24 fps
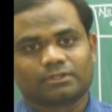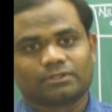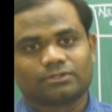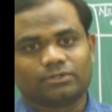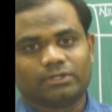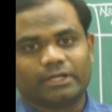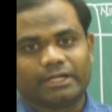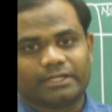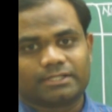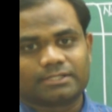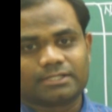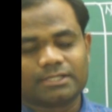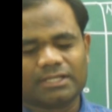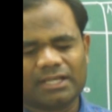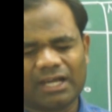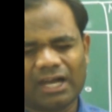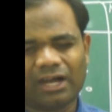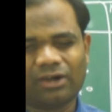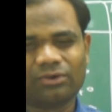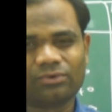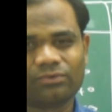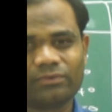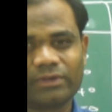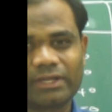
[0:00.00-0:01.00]
So let's see
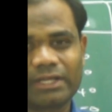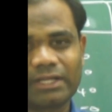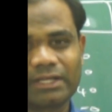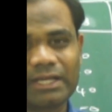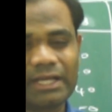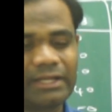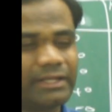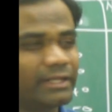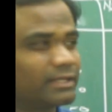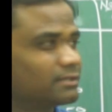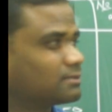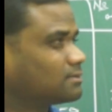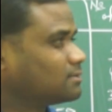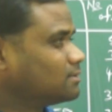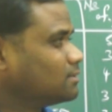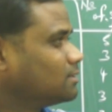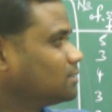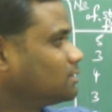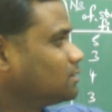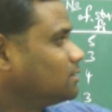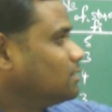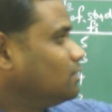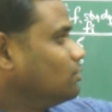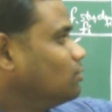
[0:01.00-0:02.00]
how we can connect
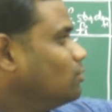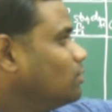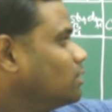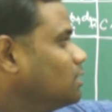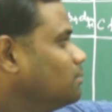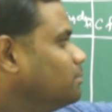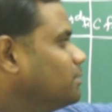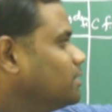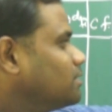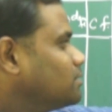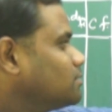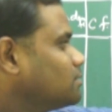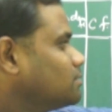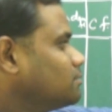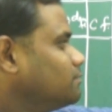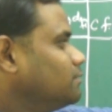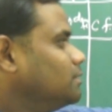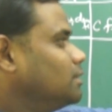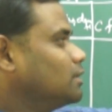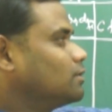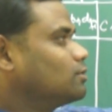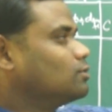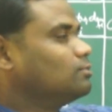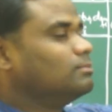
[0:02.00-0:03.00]
the lower limit
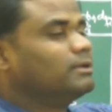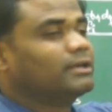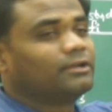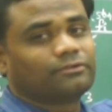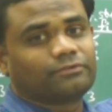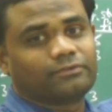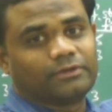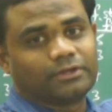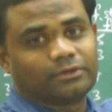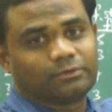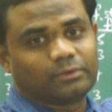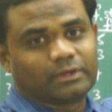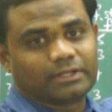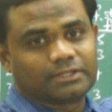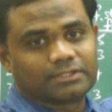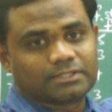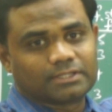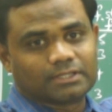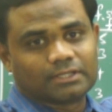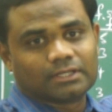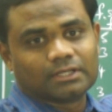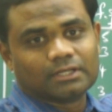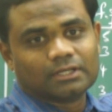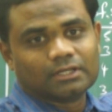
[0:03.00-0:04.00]
with the cumulative
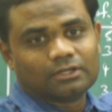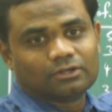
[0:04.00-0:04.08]
frequency